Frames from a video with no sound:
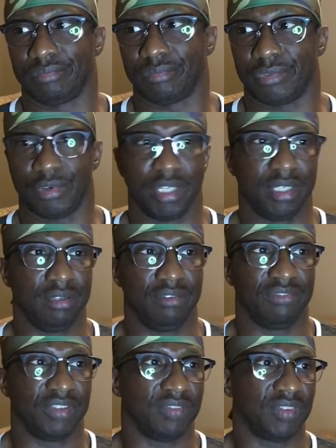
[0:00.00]

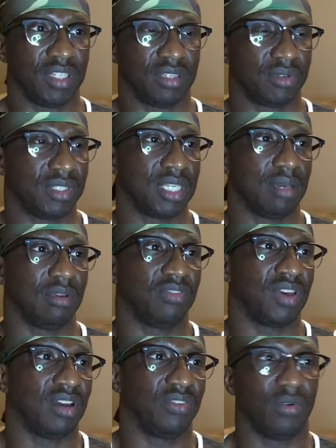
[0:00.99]
350,
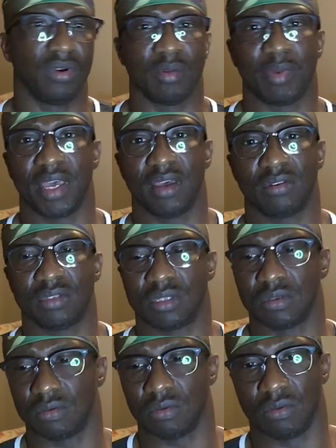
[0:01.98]
375, 400 pounds.
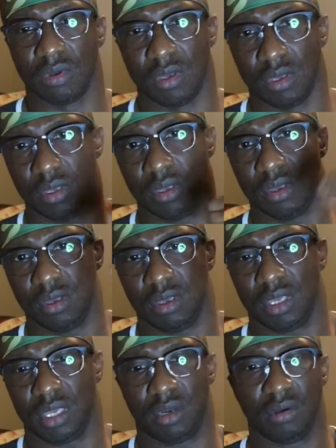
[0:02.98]

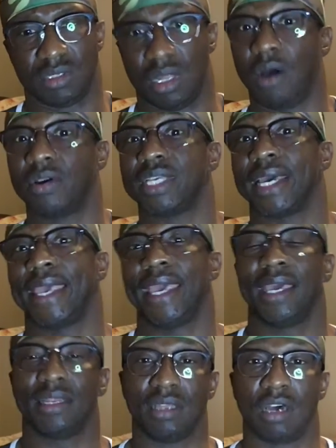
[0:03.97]
You know, as long as I
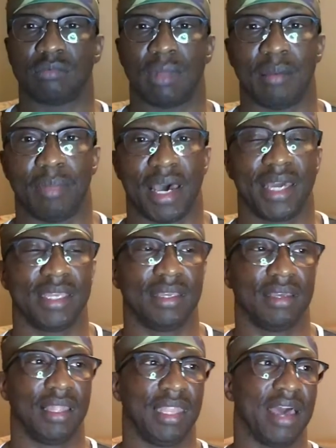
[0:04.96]
can, as long as my body
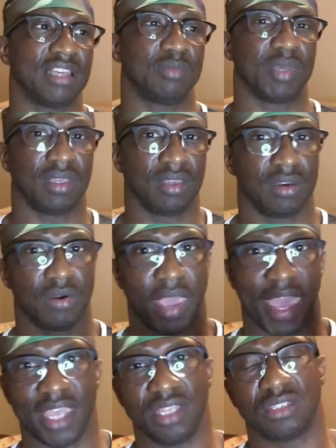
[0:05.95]
allows me.
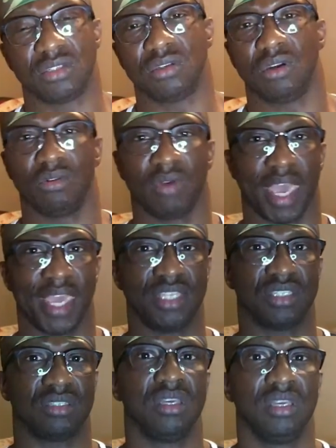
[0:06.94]
Age
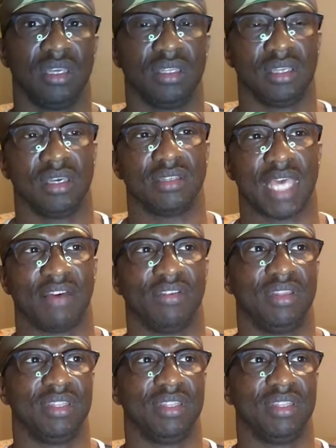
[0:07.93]
does have